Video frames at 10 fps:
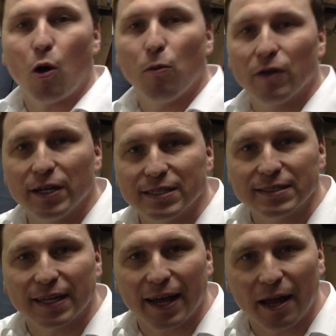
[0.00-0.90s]
hopefully this is
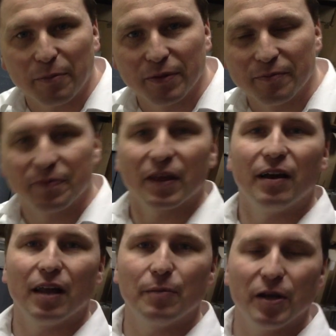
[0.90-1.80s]
gonna help.
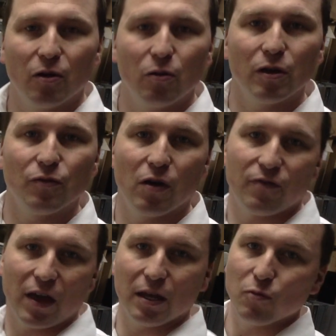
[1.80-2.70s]
Let me know if you have
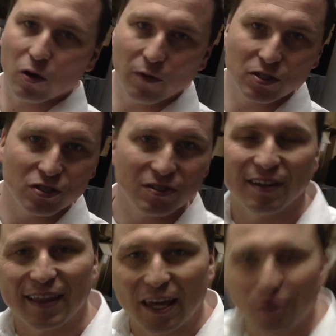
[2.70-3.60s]
any more questions.
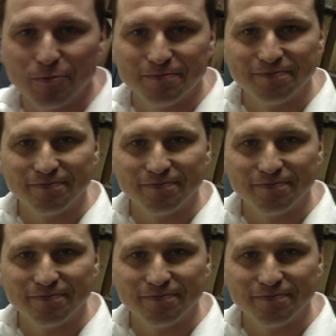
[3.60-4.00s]
Thank you.